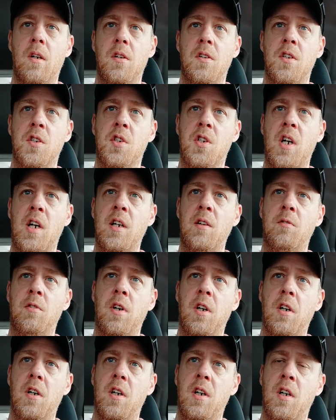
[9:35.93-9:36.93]
just kind of
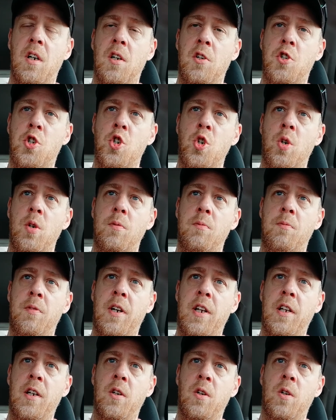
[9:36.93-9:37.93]
a short
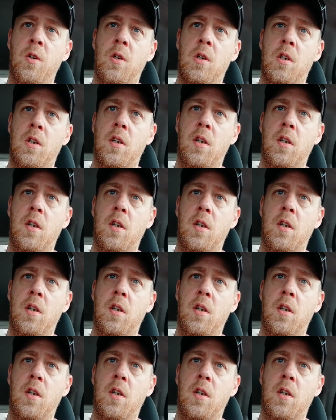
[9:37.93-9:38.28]
video